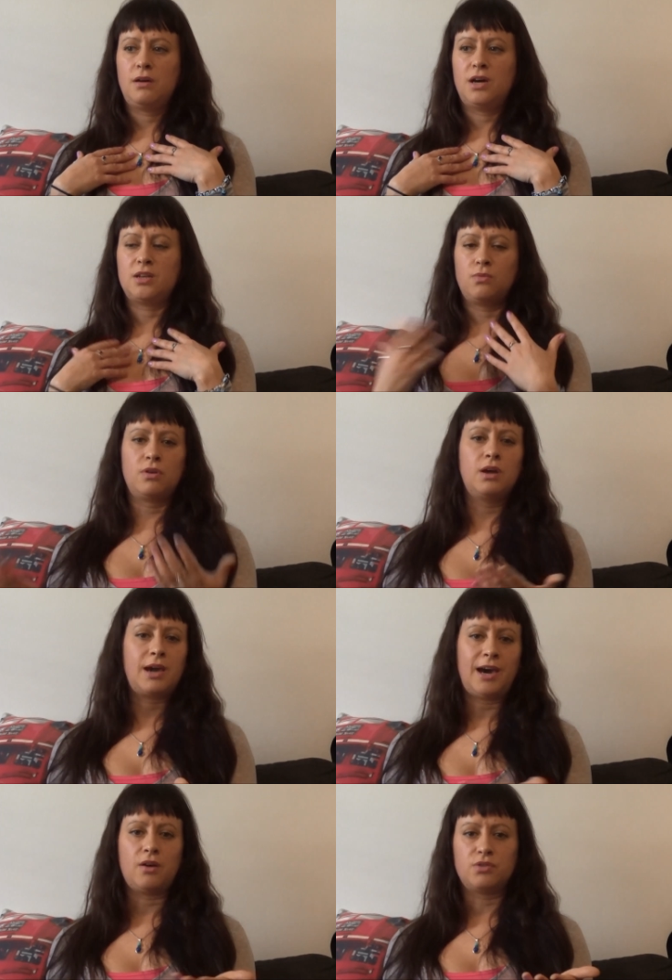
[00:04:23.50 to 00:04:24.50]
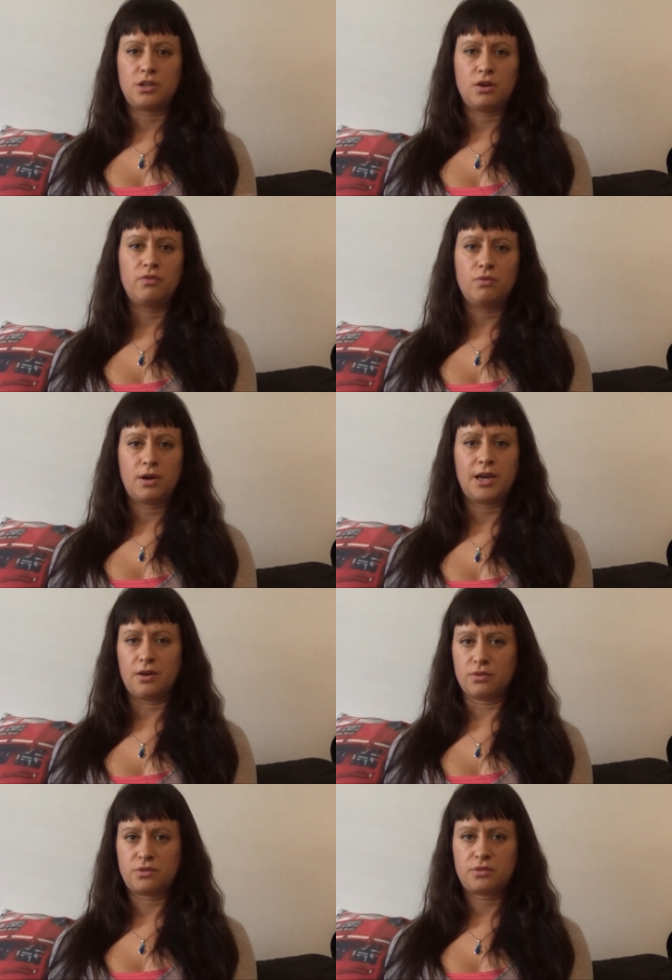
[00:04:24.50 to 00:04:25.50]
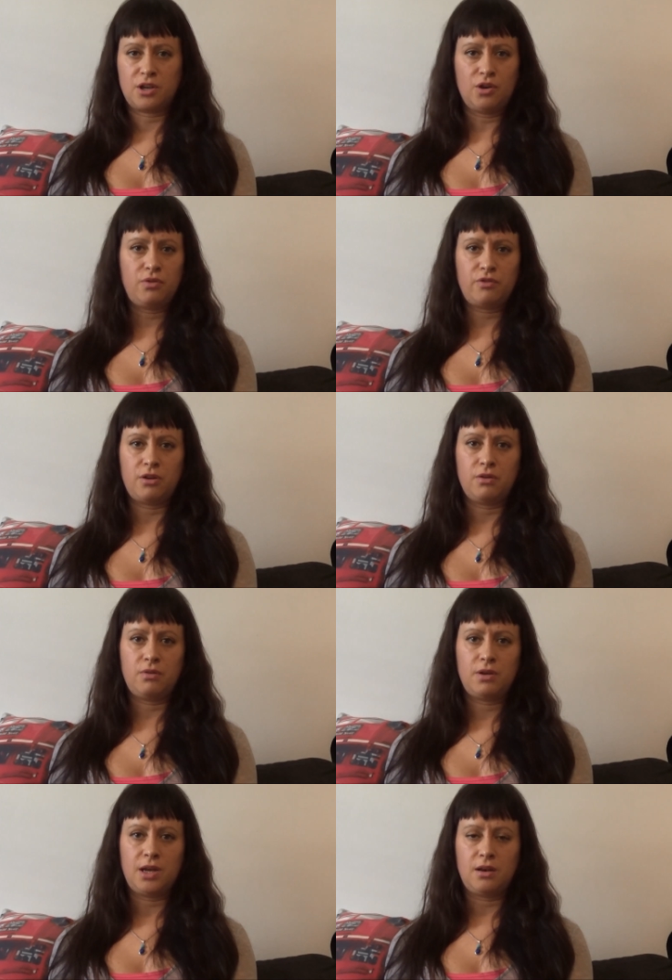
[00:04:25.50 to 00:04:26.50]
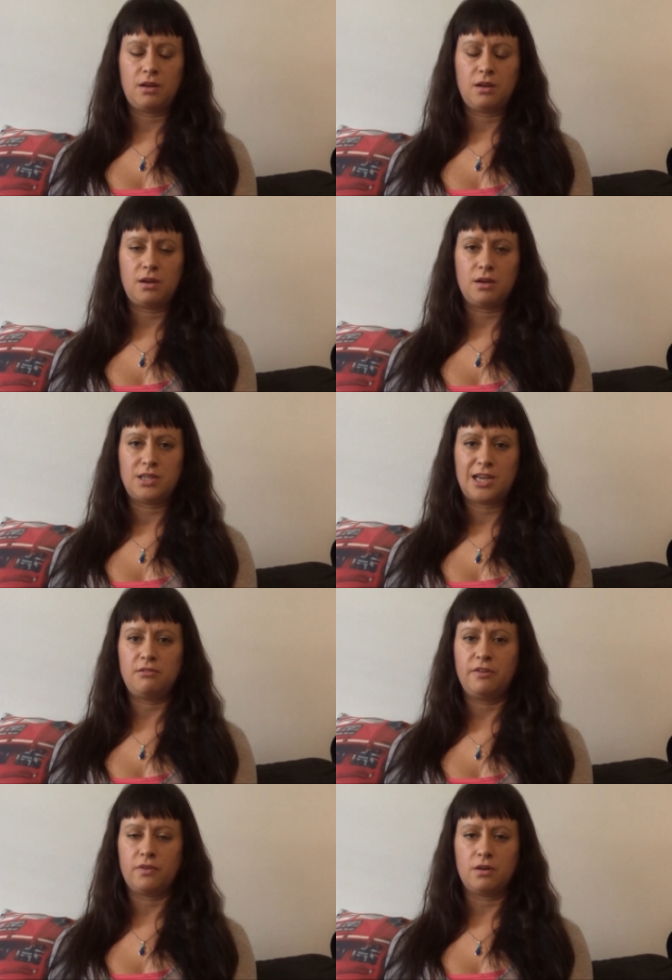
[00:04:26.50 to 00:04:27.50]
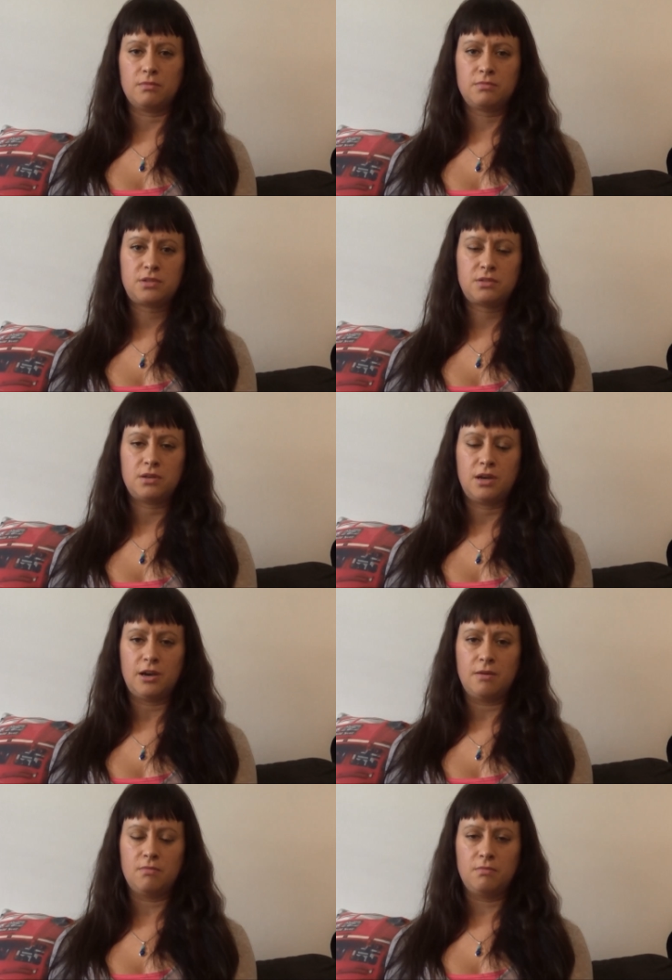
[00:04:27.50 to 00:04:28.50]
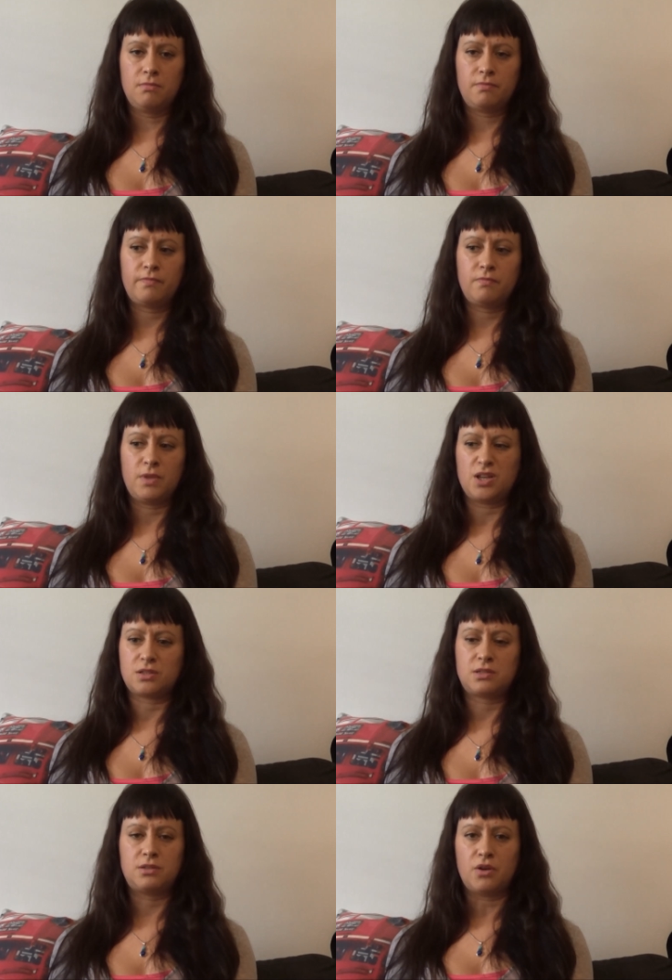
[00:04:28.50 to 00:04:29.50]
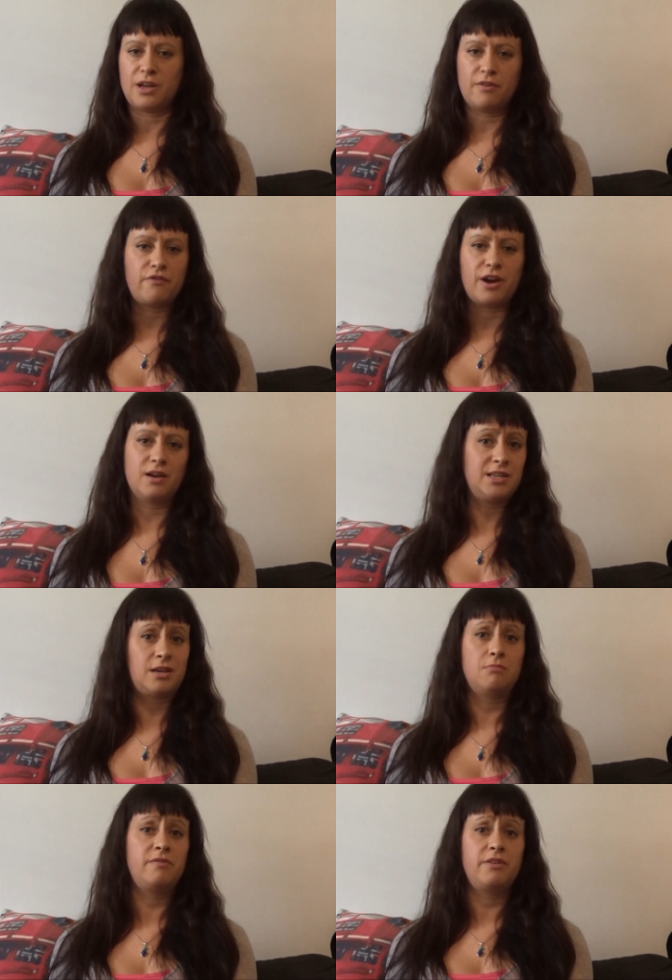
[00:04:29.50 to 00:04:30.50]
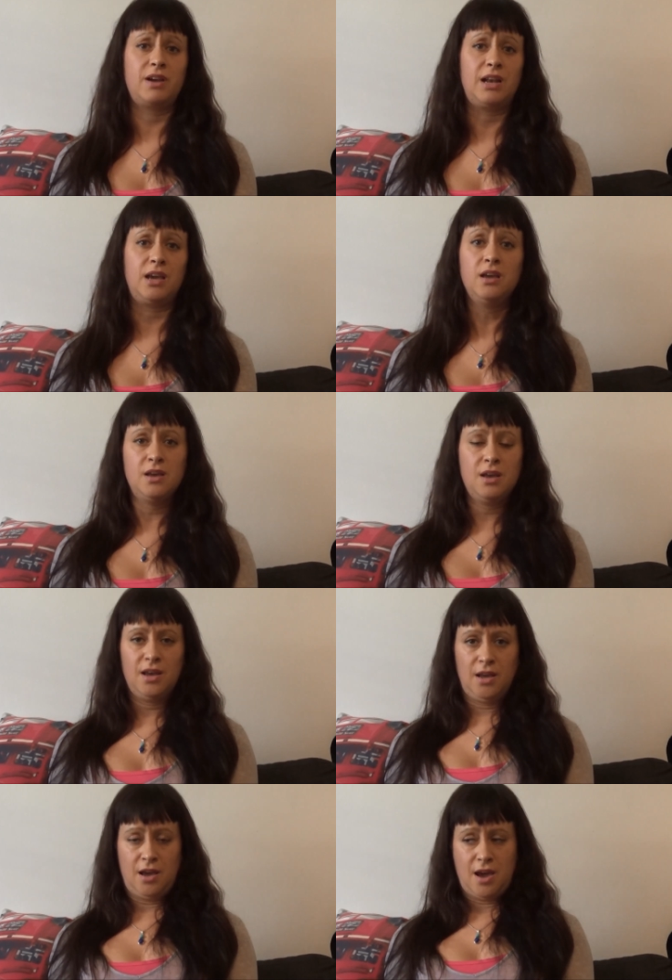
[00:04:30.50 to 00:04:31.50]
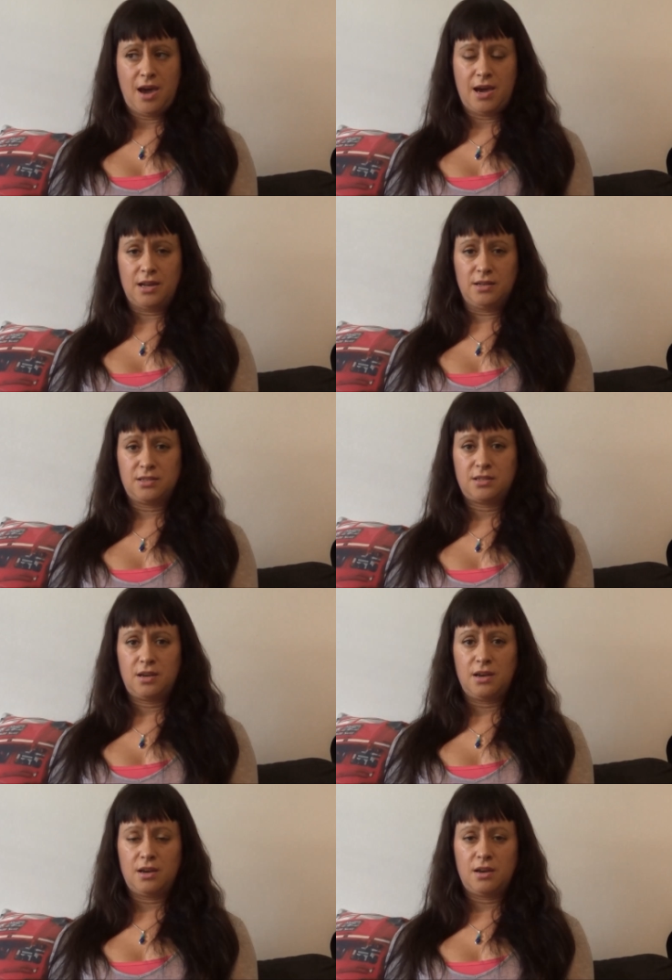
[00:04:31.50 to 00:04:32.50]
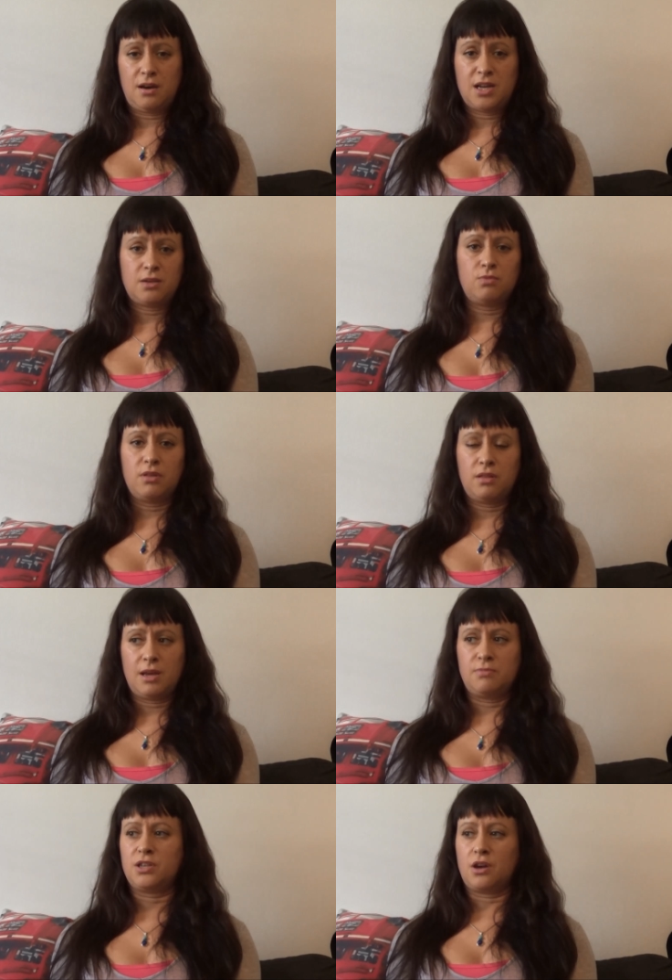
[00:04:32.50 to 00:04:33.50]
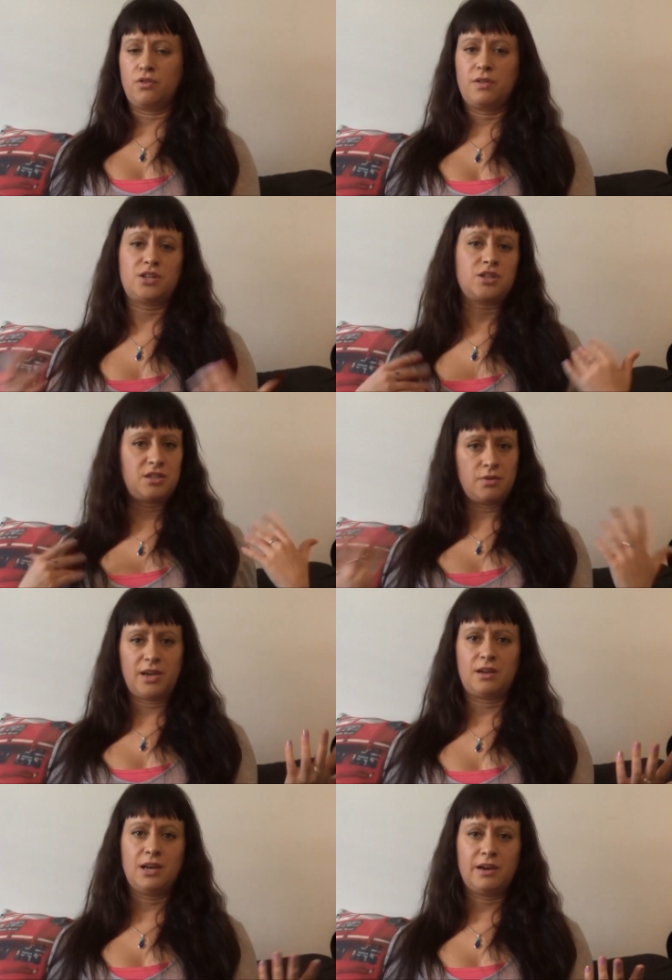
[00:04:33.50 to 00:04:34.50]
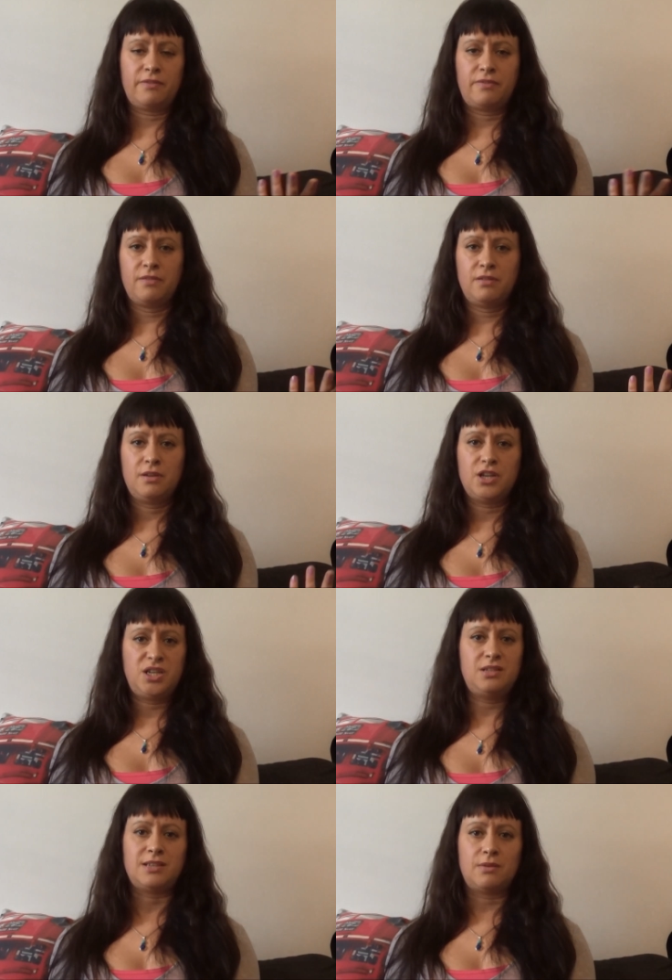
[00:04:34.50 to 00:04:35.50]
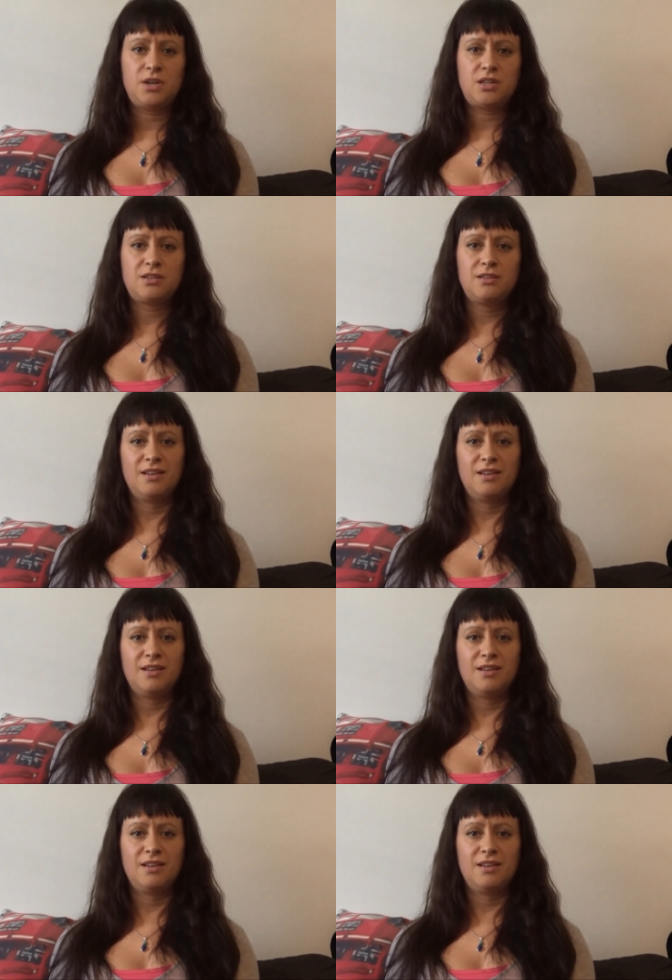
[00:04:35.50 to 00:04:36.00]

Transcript: I don't want a cow to go through what cows go through in uh, dairy farms. Um, they just don't have a very nice time of it really and uh, I don't want them to go through that just so I can have a cheese sandwich.